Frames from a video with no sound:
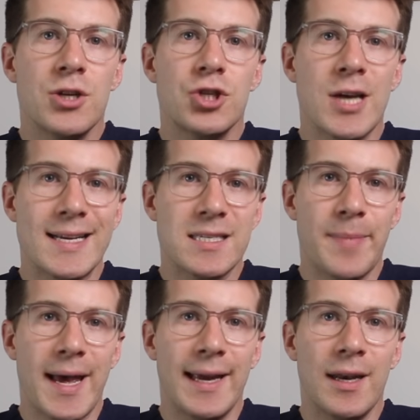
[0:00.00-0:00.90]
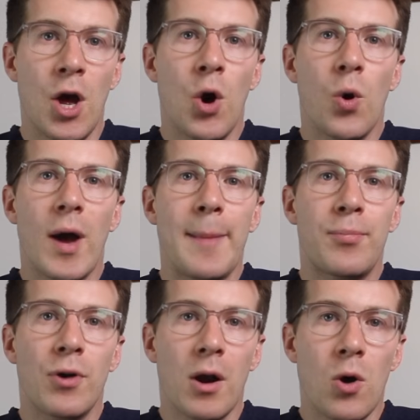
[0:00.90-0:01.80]
chest pain, or a
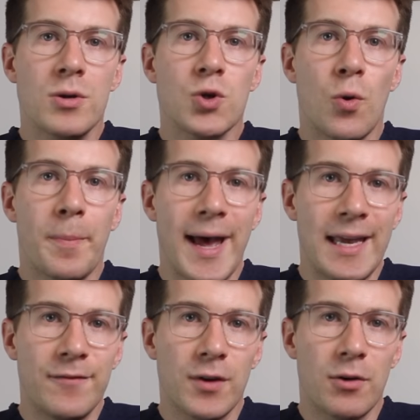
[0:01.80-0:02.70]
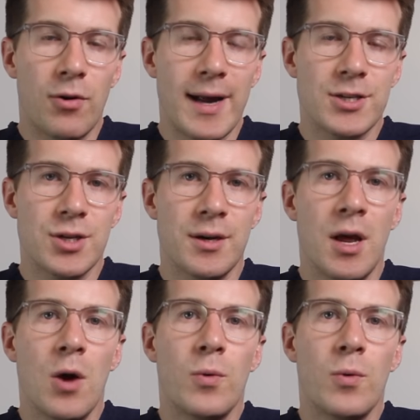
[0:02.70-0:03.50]
prolonged or painful erection